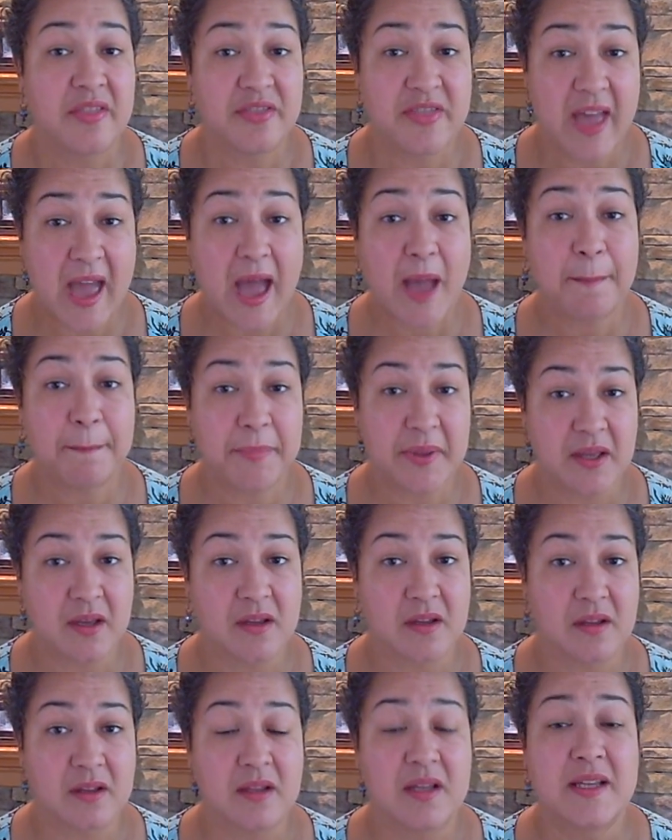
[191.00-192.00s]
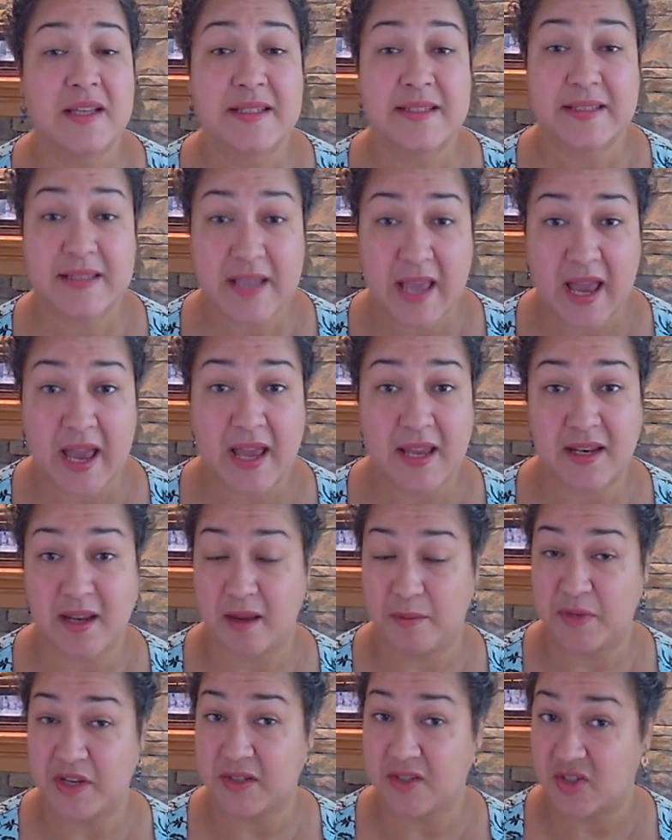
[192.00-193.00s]
That bill said,
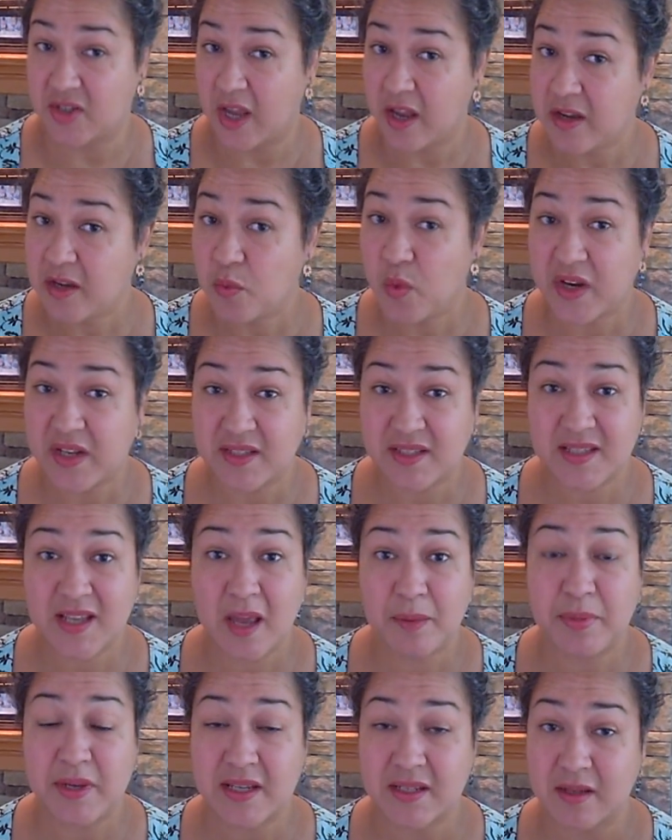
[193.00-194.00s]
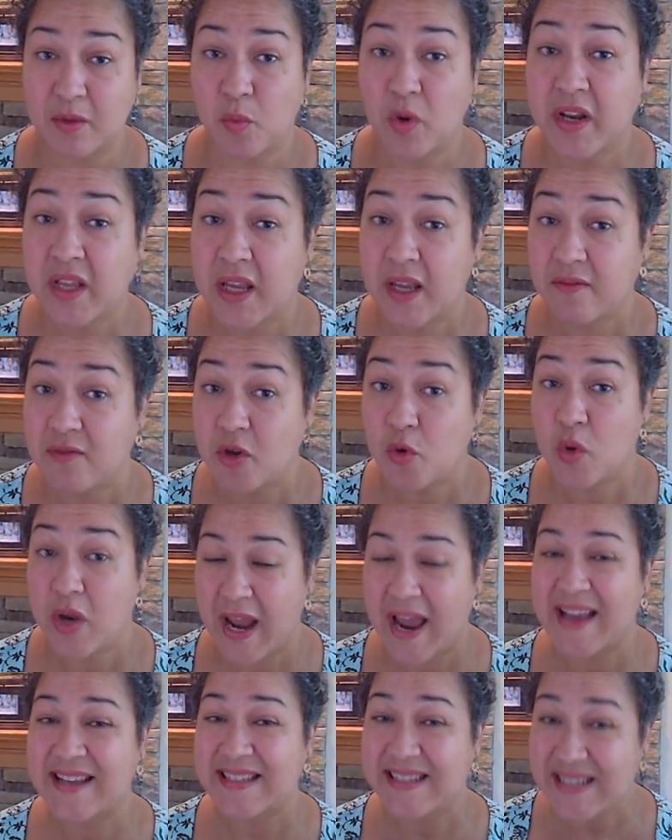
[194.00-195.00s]
I'm going to tell you what it said because I want to give you an
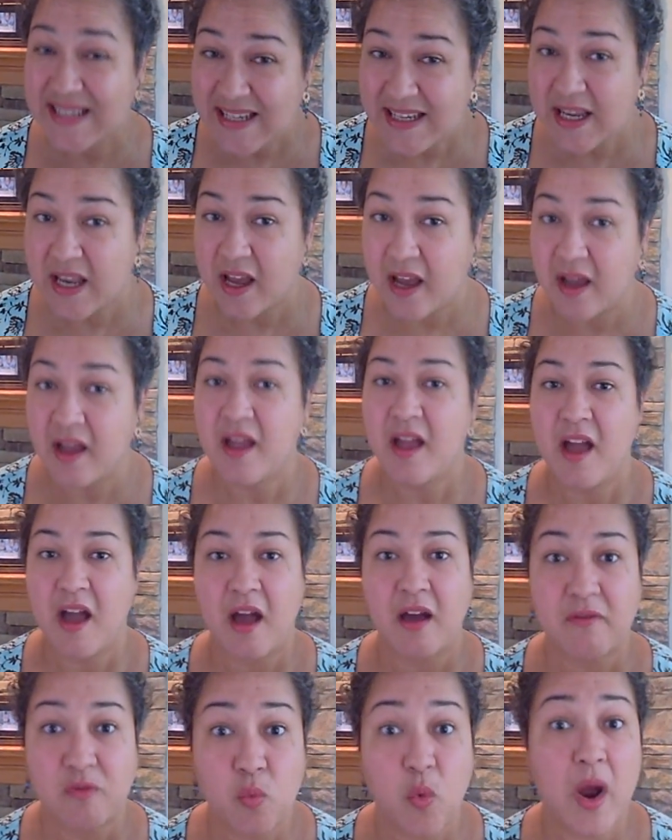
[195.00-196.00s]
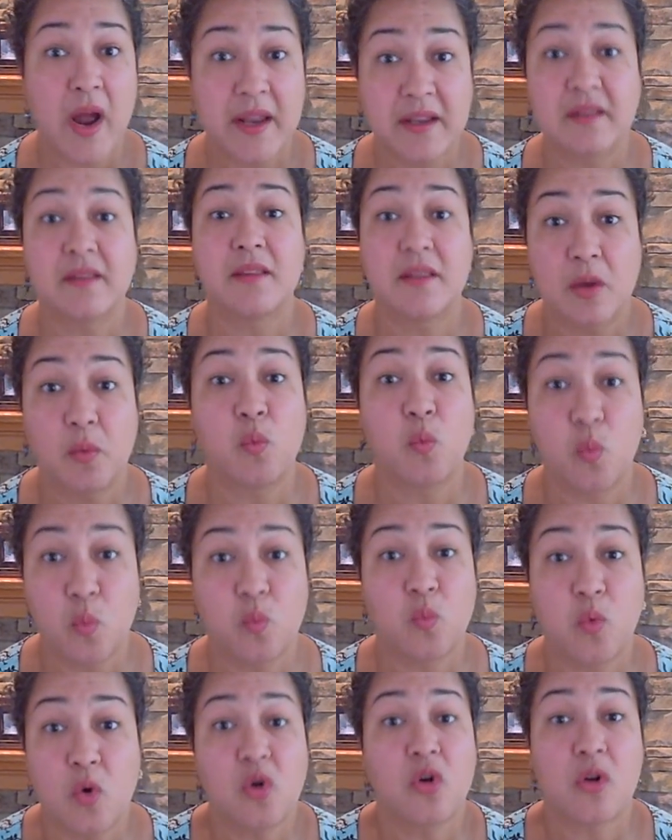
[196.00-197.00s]
idea of what the
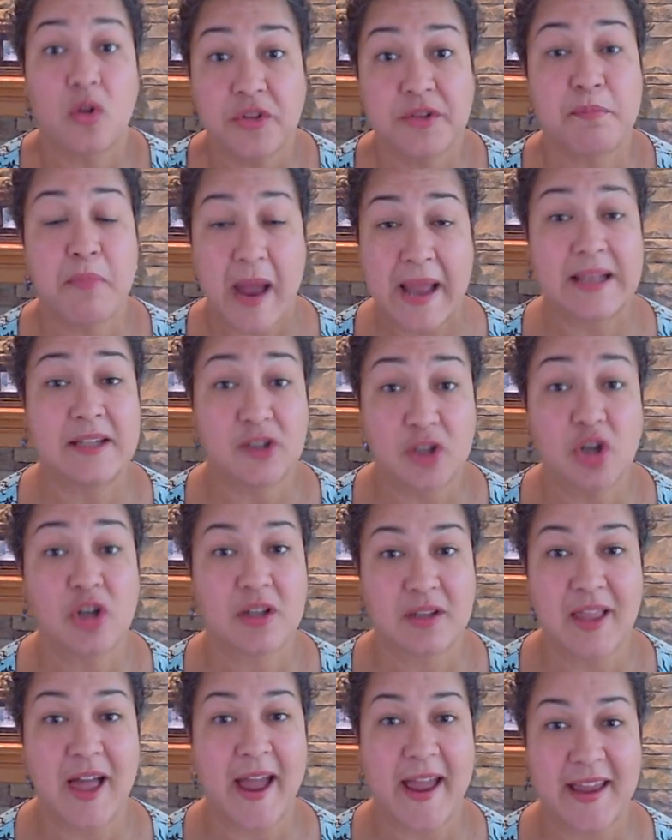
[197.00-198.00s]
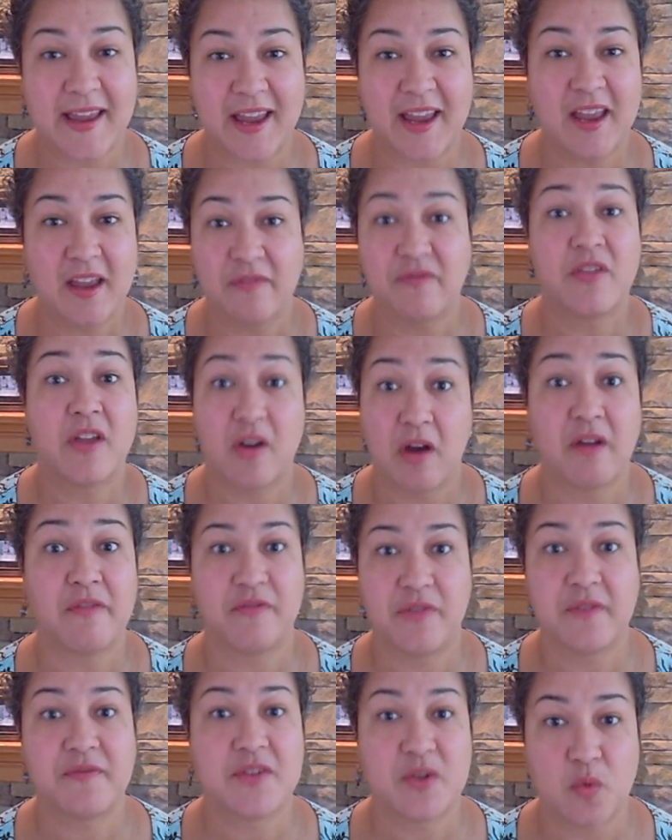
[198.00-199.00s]
world might look like if there are
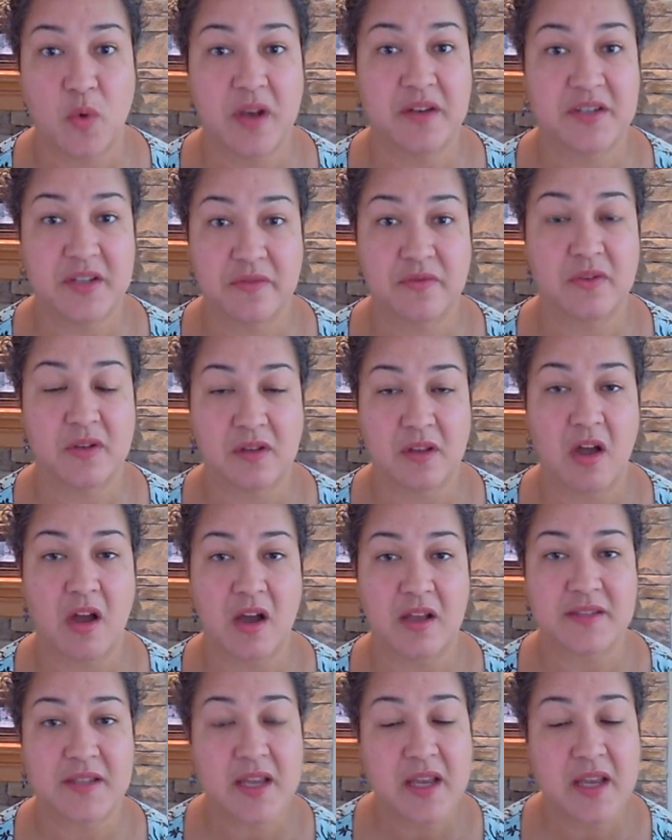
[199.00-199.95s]
51 different laws.